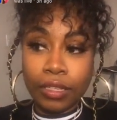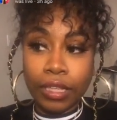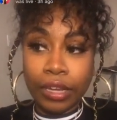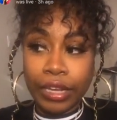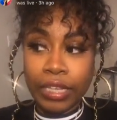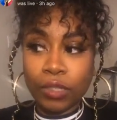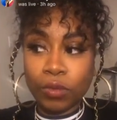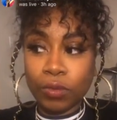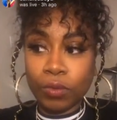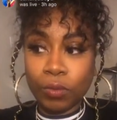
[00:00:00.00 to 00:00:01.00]
there is
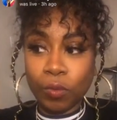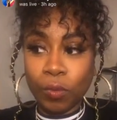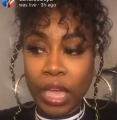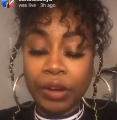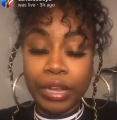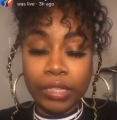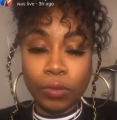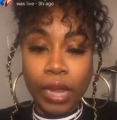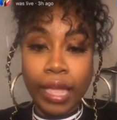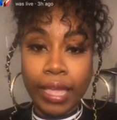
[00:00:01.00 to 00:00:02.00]
areas where
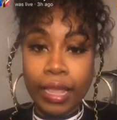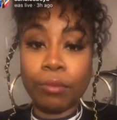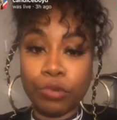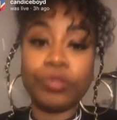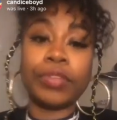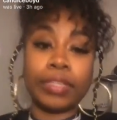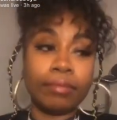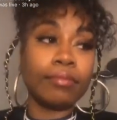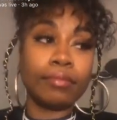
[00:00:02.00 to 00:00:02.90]
I can improve in.